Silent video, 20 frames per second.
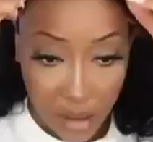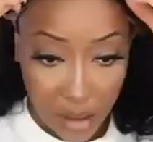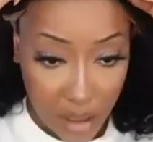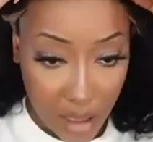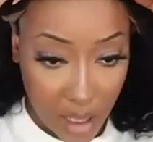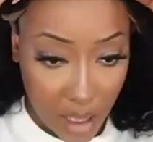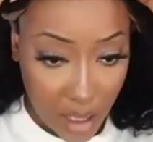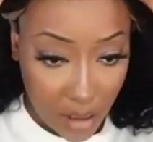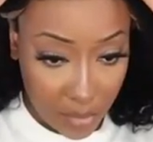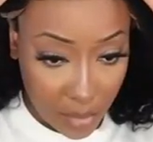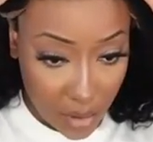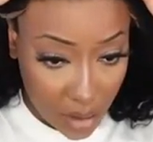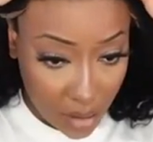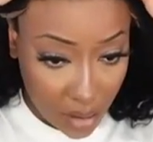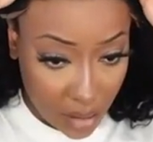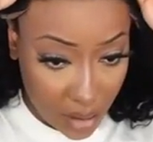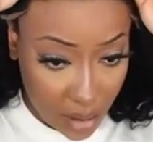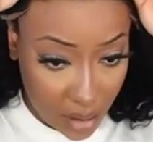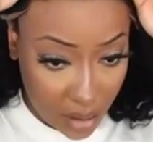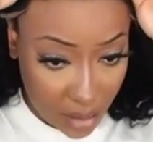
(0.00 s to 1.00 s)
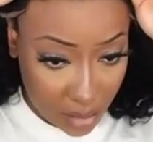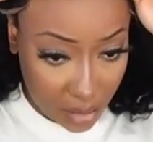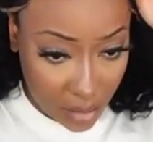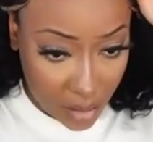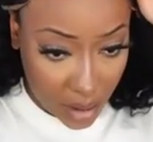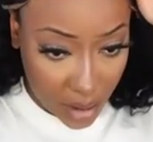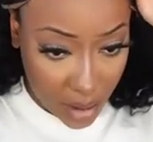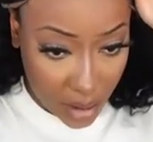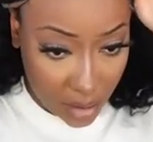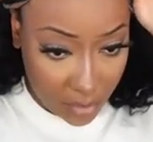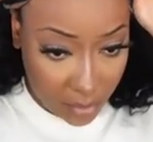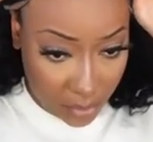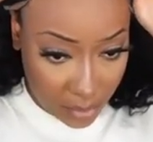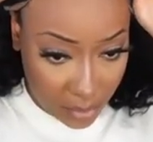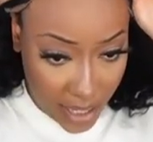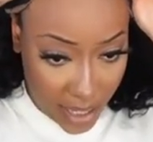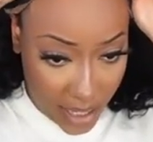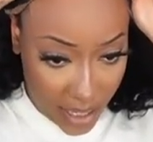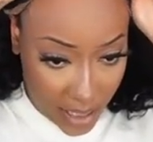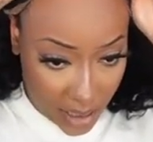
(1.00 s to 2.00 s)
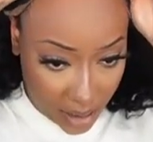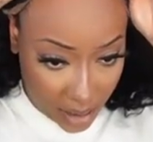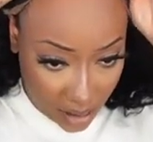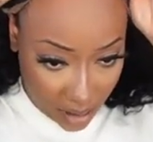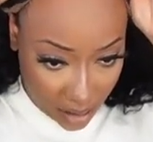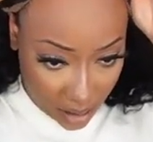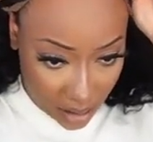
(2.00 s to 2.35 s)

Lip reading: Now I'm just going to push it back.